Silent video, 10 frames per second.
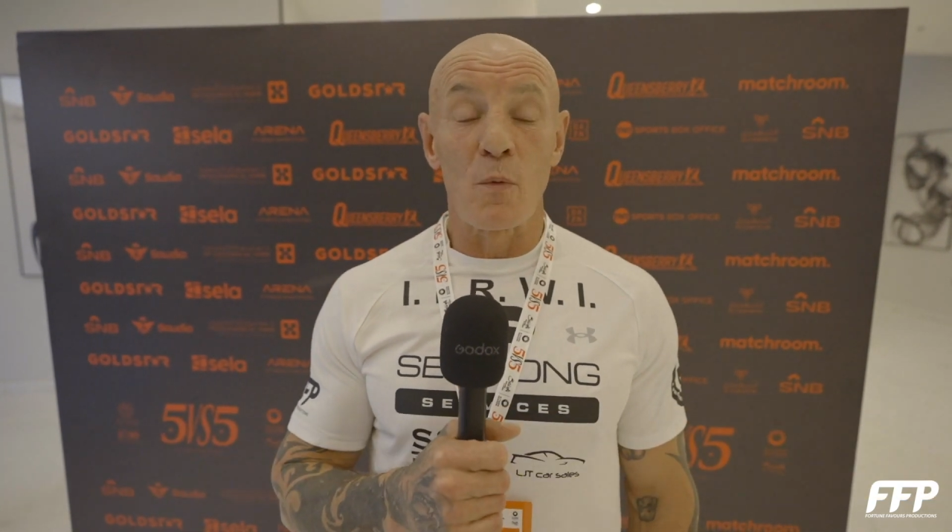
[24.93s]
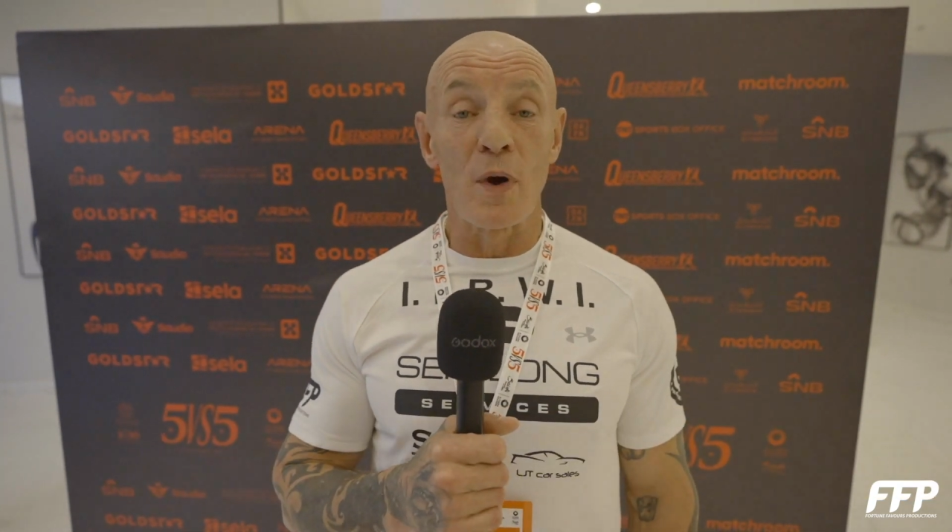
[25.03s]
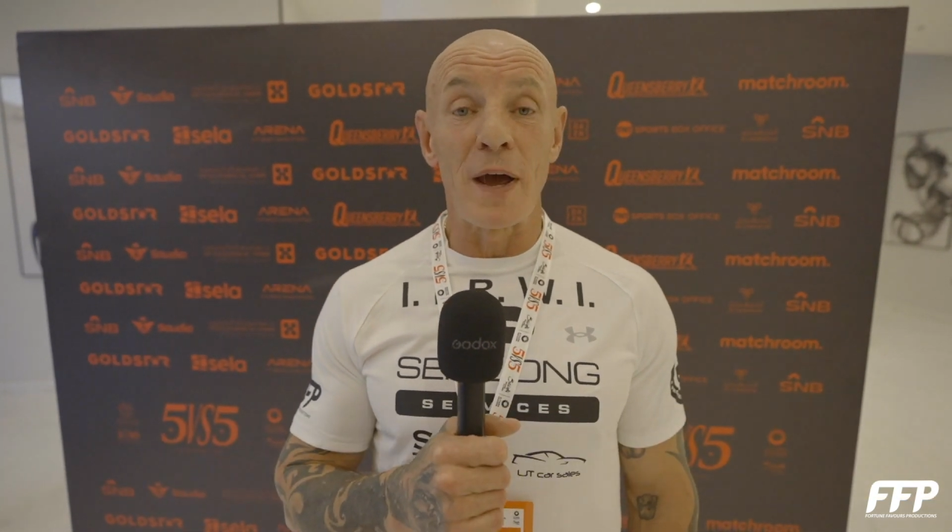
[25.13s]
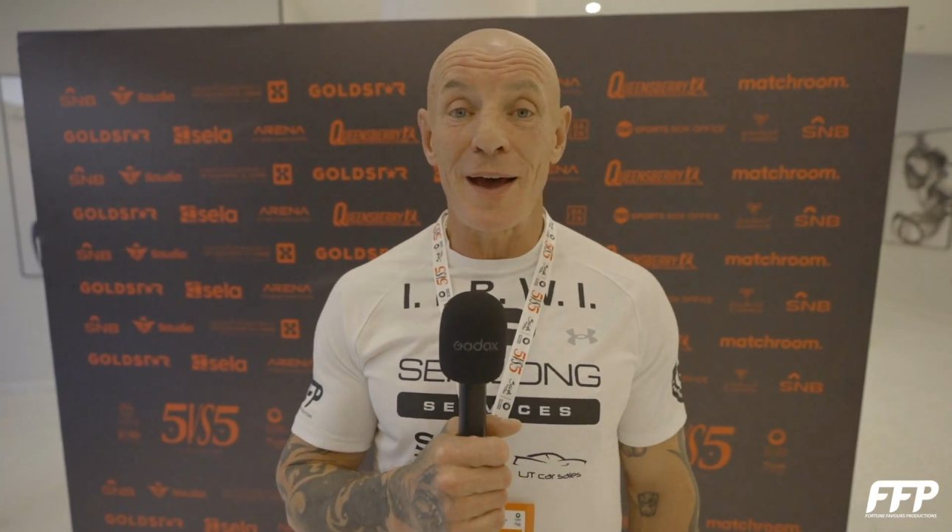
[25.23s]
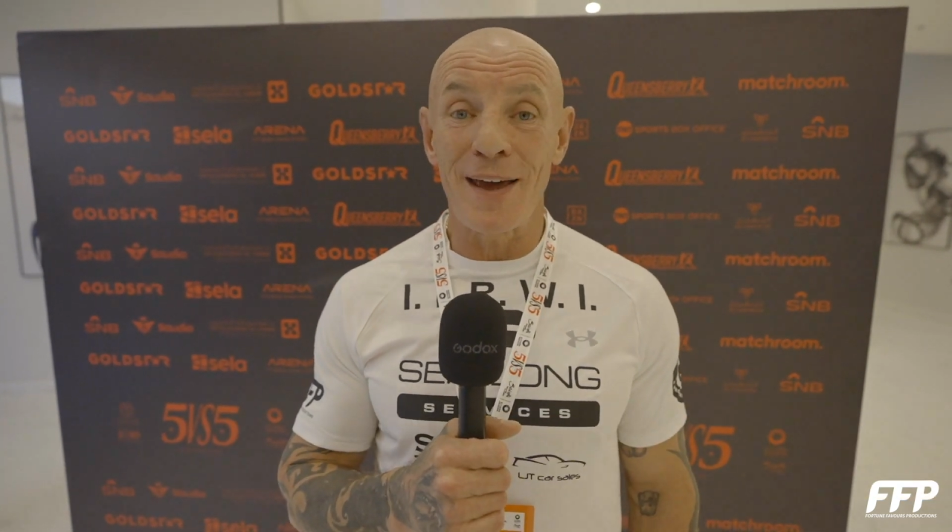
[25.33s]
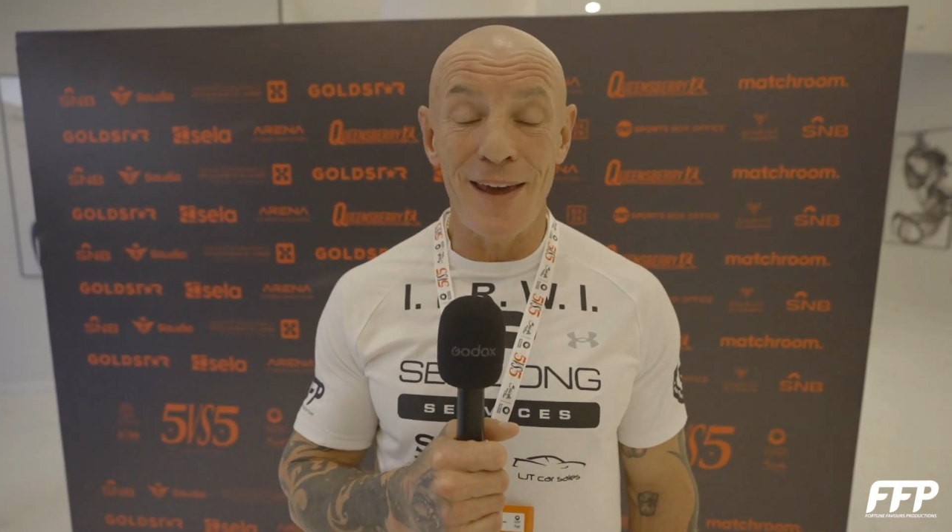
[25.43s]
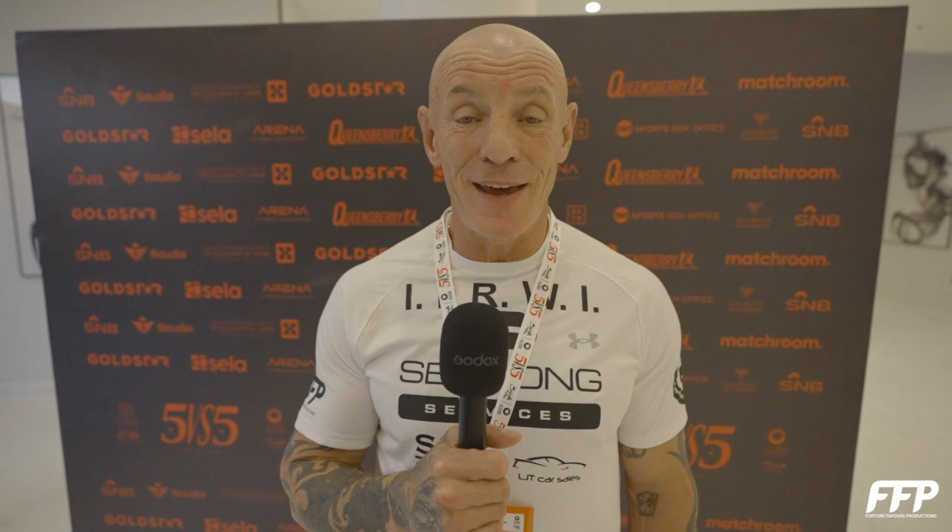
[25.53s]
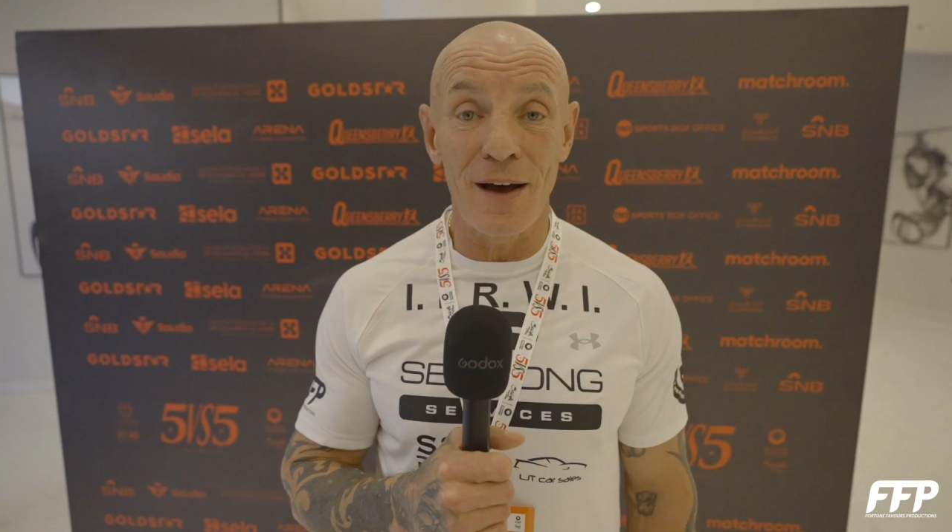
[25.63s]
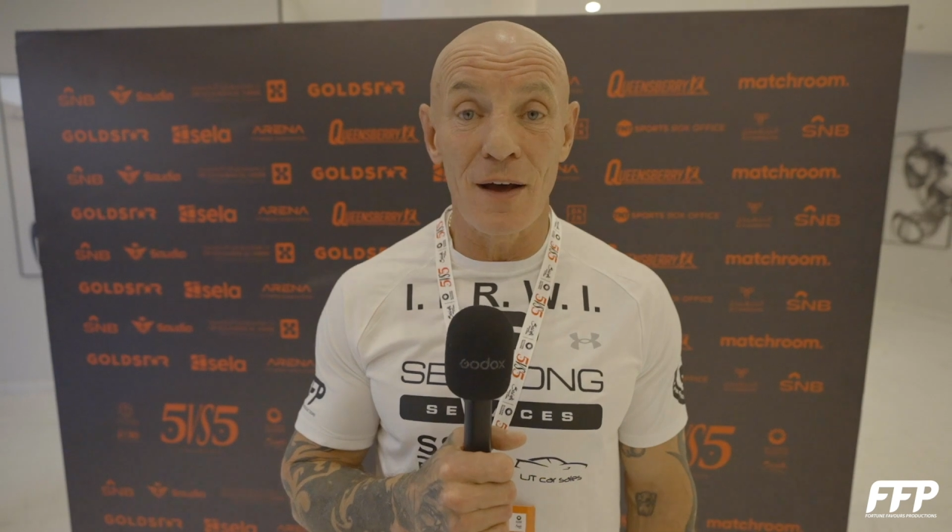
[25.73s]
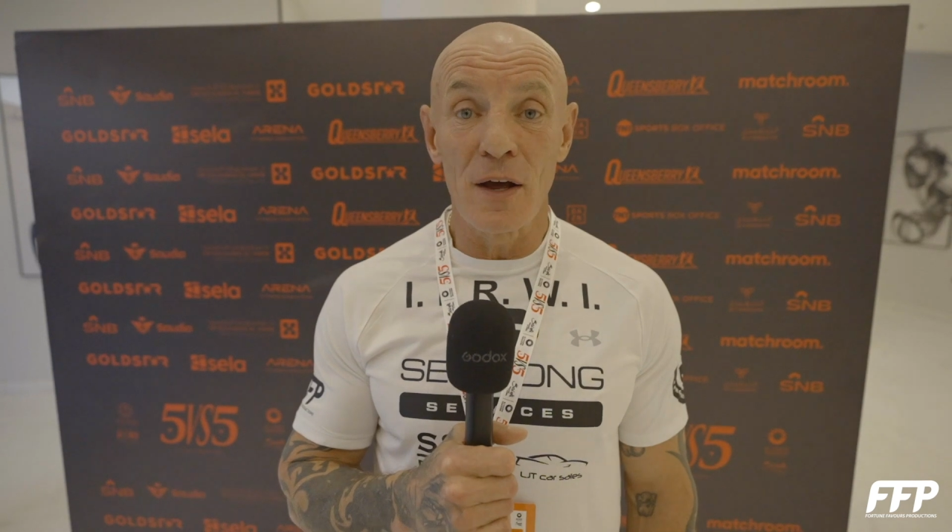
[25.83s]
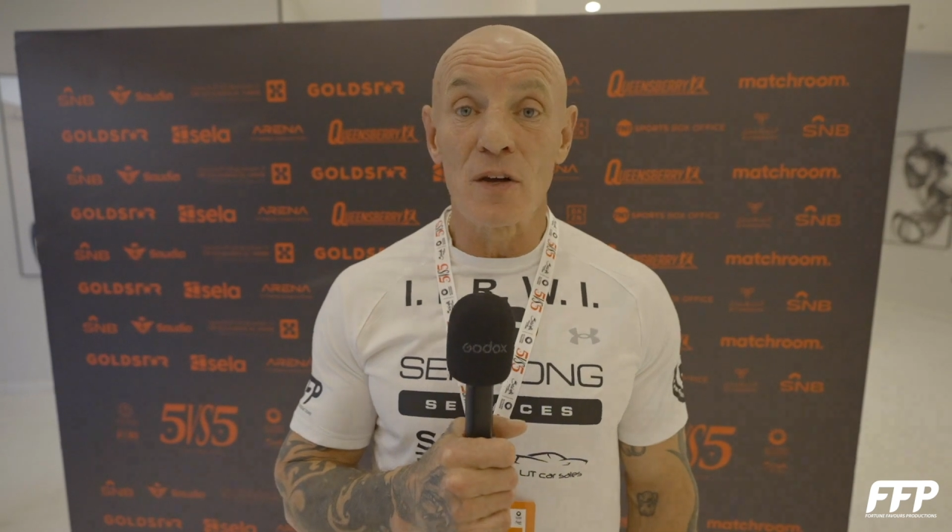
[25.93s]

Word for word: We are here